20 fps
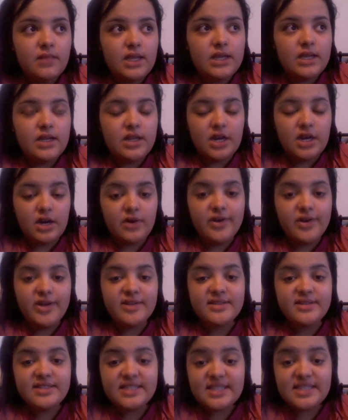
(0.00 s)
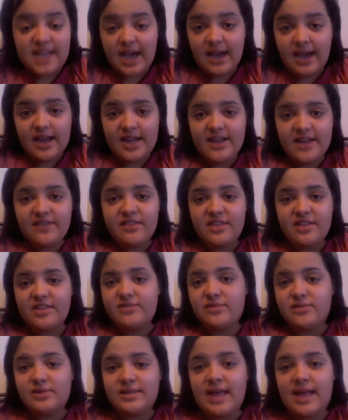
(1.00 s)
you know, it would suck if
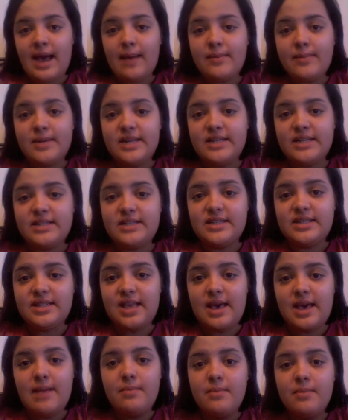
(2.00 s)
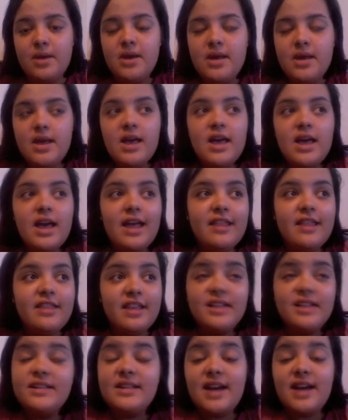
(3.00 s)
this was happening to them and
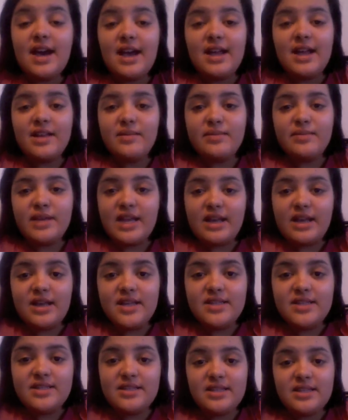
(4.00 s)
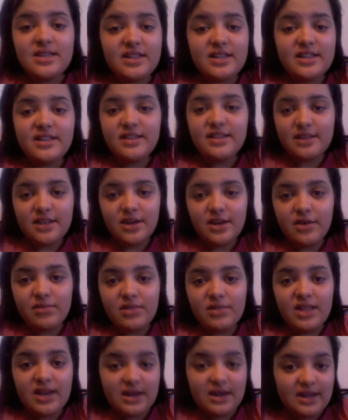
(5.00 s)
they died because, you know,
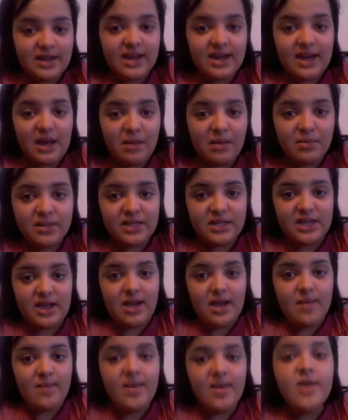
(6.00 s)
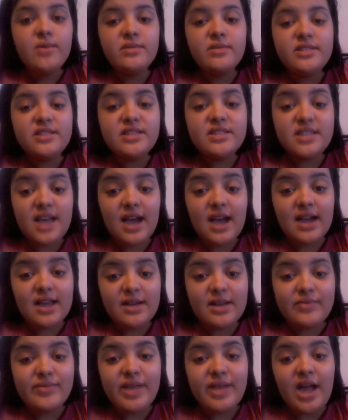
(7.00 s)
they didn't get help in time. It would suck.
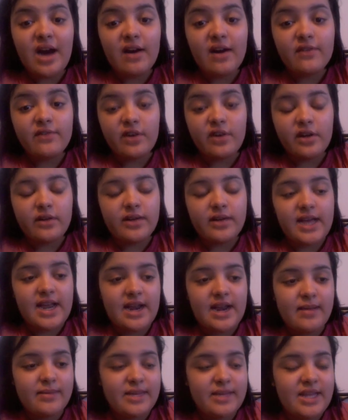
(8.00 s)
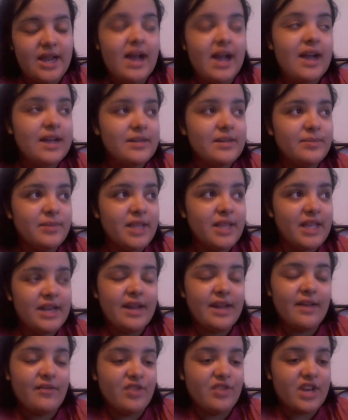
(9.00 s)
It would be awful. And I mean, I
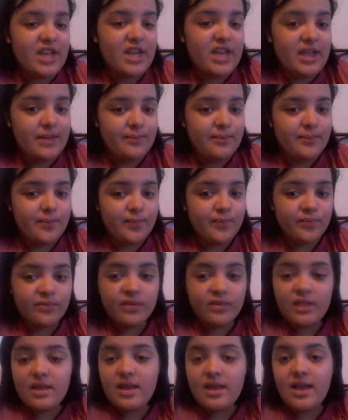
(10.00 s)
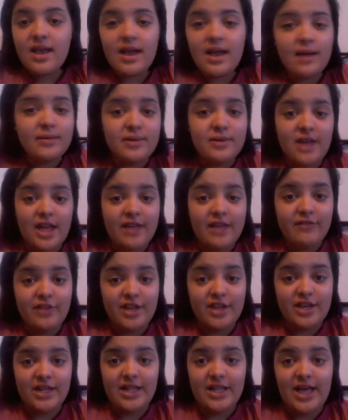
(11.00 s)
complain every day. I'm not even
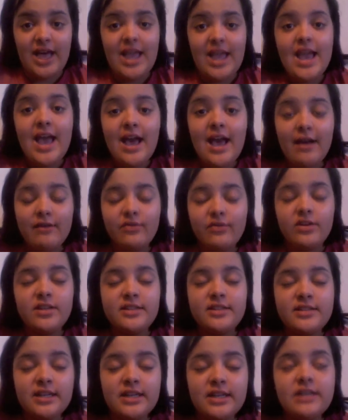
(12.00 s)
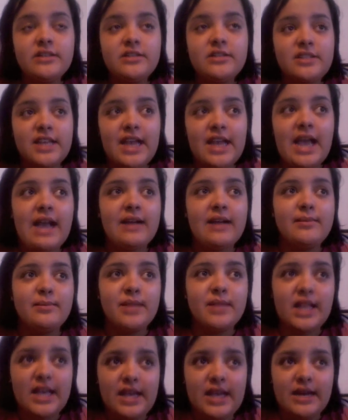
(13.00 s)
gonna lie. Every single day I
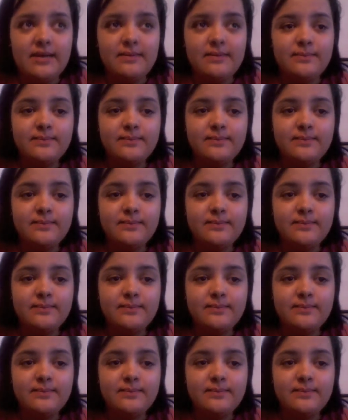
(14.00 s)
complain.